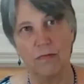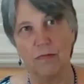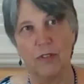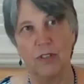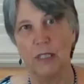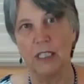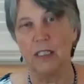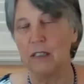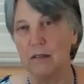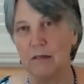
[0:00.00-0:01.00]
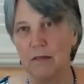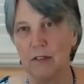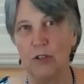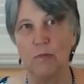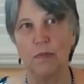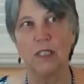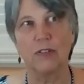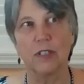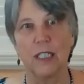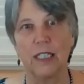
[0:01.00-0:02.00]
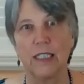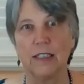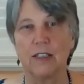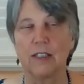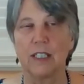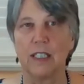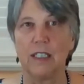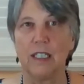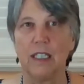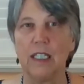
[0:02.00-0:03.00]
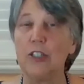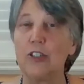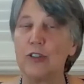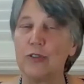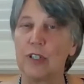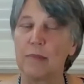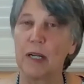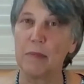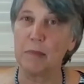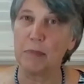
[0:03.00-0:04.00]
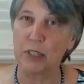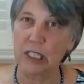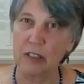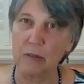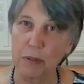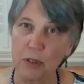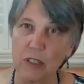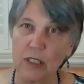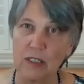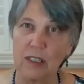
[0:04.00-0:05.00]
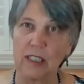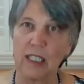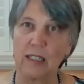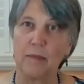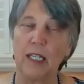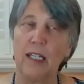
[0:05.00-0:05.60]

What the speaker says: CBTQ plus clients, and issues that might be particularly pertinent to them.